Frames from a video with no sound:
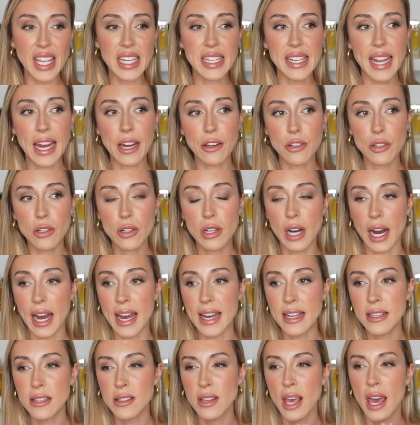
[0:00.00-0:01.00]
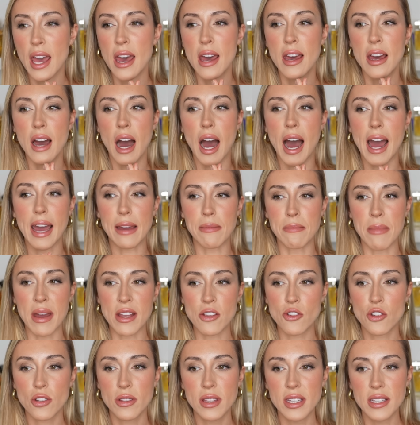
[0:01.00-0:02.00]
Now you guys, I
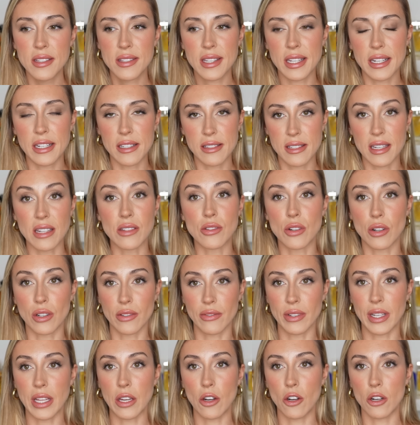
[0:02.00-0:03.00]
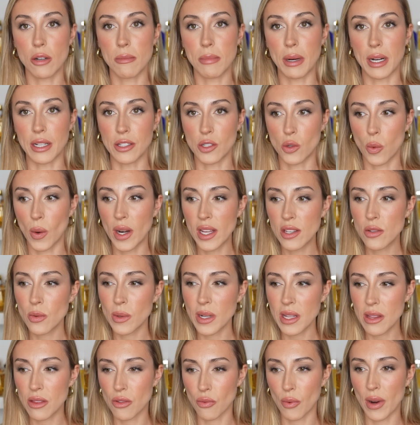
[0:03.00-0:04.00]
mentioned this in a TikTok video, but
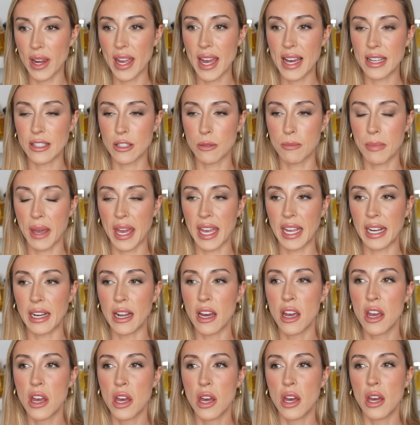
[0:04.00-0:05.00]
2023 has been